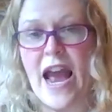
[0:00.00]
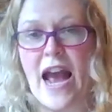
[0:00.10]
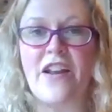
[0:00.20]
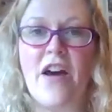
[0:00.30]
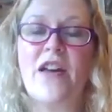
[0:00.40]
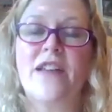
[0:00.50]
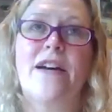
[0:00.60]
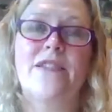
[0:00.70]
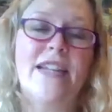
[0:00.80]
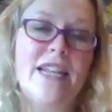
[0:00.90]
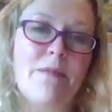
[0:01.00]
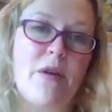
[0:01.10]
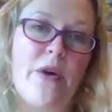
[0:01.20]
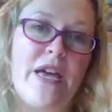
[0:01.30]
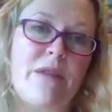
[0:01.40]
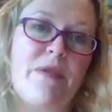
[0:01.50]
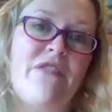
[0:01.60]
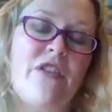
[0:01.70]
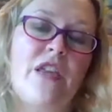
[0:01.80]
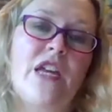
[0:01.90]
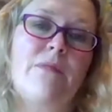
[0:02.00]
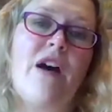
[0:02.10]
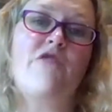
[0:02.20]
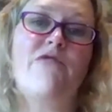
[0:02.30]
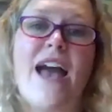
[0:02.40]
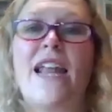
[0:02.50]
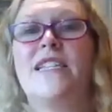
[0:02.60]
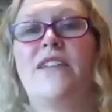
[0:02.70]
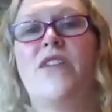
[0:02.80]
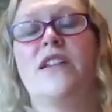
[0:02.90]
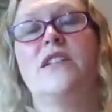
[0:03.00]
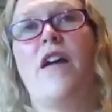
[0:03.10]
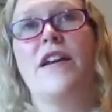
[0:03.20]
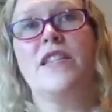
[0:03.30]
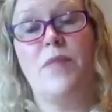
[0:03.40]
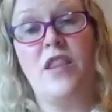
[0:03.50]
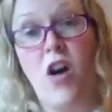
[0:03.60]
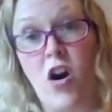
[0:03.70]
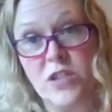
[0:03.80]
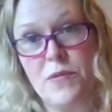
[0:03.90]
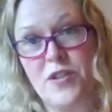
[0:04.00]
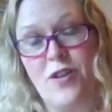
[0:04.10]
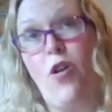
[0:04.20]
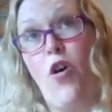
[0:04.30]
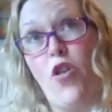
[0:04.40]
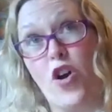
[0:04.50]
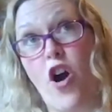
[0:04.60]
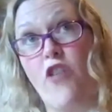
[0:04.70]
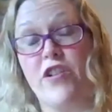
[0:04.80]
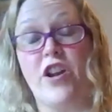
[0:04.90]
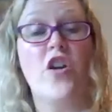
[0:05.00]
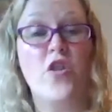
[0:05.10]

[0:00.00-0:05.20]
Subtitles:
And I know that sounds a little bit weird, but if you think about the reality of that is going to be the hospital or the coroner